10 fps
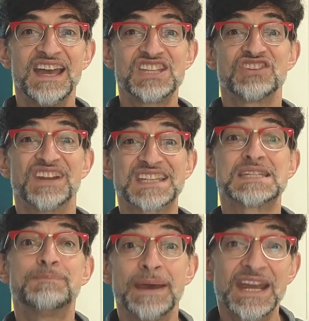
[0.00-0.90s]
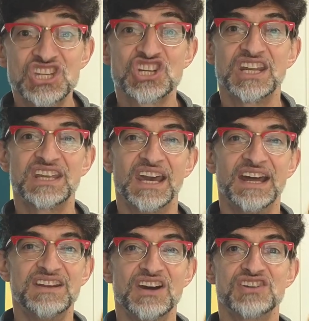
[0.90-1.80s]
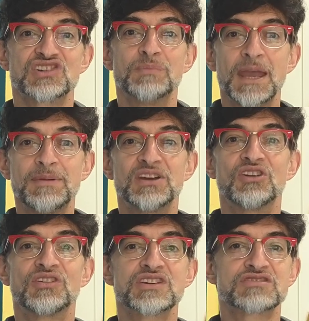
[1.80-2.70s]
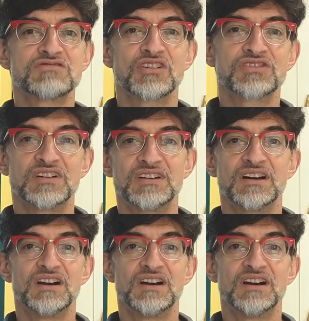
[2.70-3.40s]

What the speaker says: into an expansion again. So maybe earnings growth